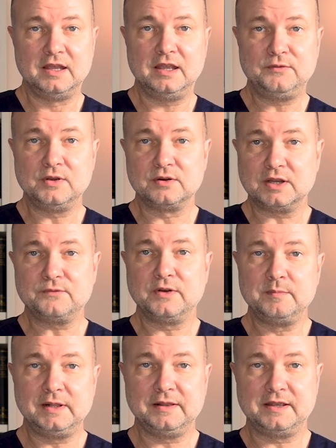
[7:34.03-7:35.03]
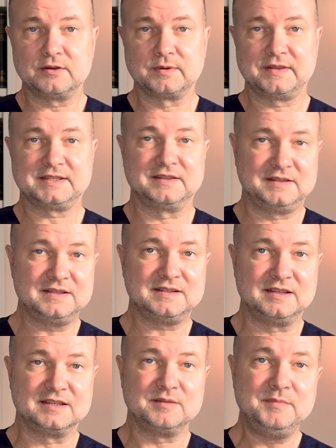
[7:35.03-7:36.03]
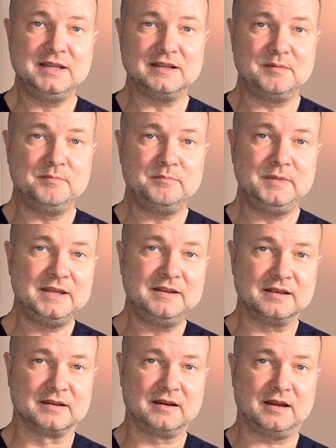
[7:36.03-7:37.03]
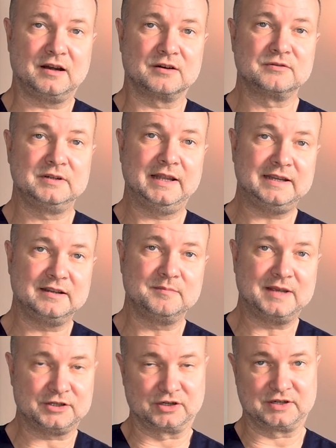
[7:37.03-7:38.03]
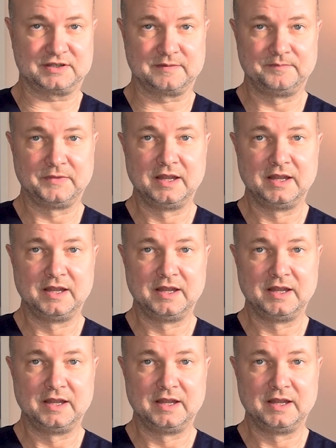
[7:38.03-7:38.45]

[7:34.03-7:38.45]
If you're not familiar with statistics, mean and median are related measures.